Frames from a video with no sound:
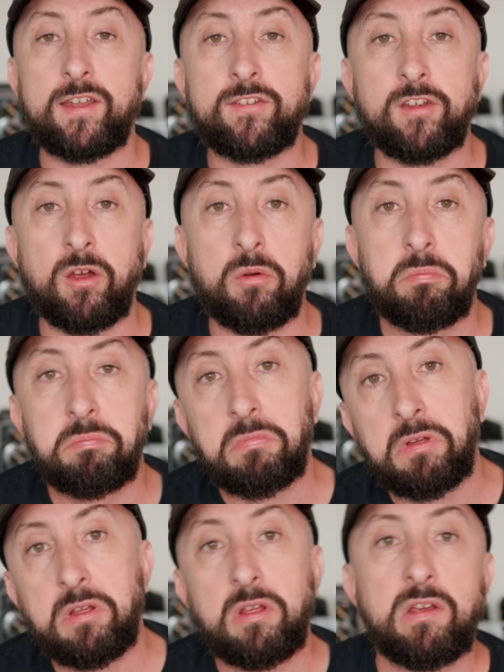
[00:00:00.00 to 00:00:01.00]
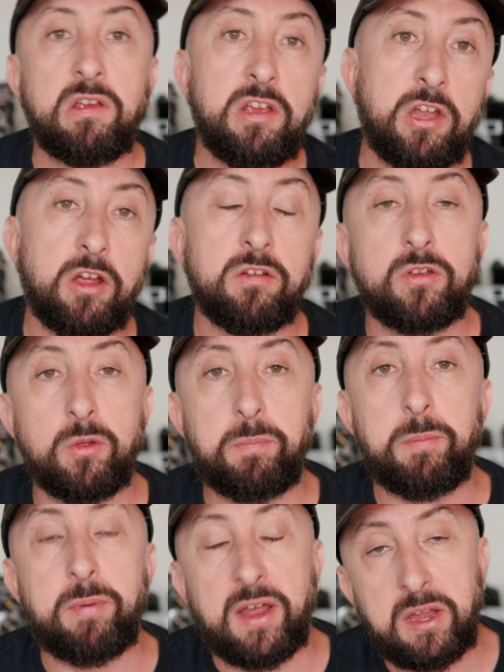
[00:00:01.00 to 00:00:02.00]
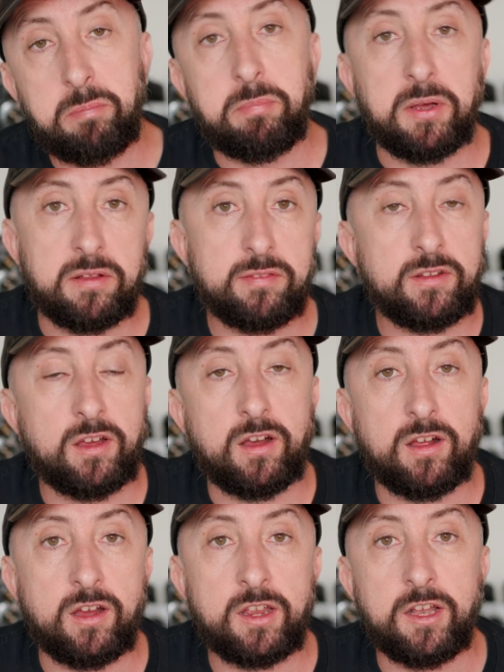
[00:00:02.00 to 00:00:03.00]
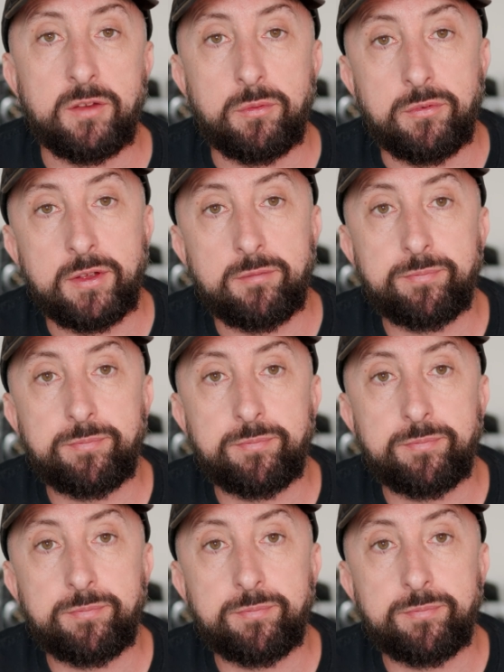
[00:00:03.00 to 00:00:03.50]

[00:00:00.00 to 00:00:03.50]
So, you know, could be better, but I could live with it.